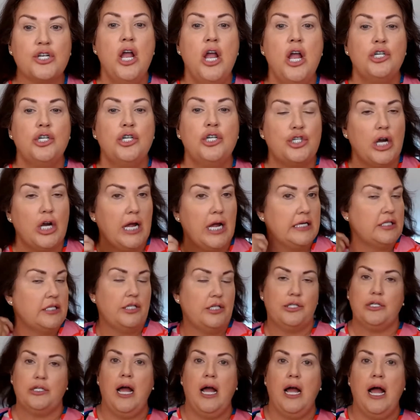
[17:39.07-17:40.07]
Just
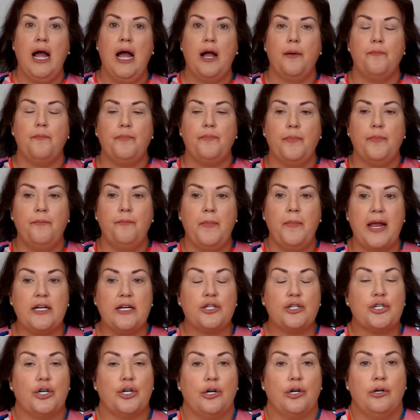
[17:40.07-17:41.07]
make
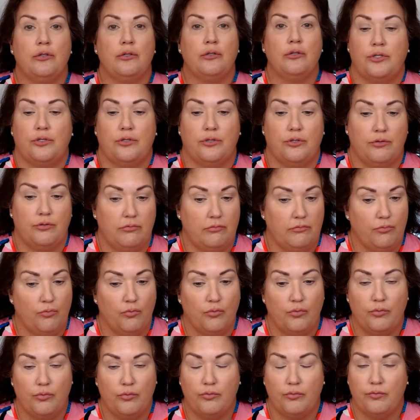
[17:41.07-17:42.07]
sure
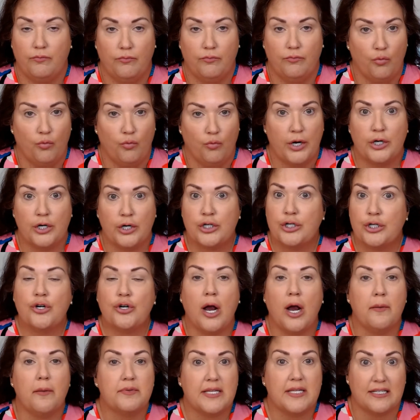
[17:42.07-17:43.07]
1 or 2
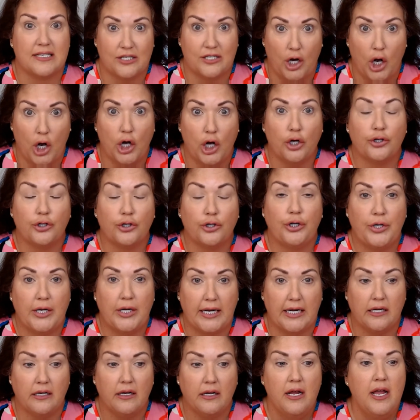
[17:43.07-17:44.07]
drops. That's all you
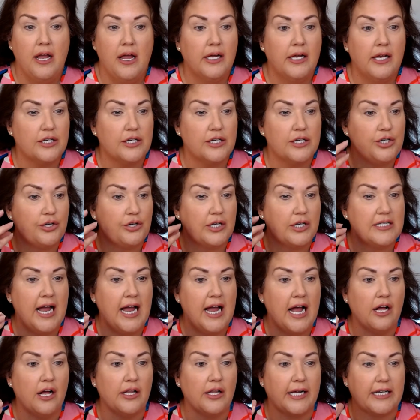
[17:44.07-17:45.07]
need. Because you can
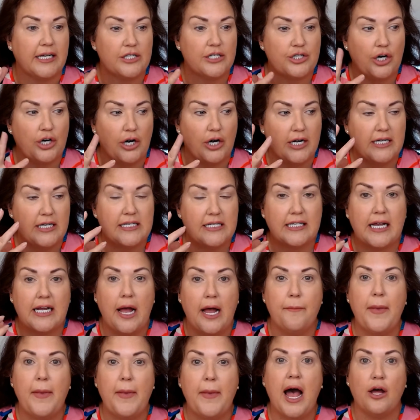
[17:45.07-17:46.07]
tell, like, it's starting to come
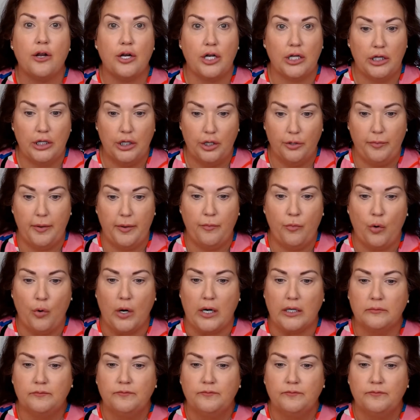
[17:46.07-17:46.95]
out a little bit more.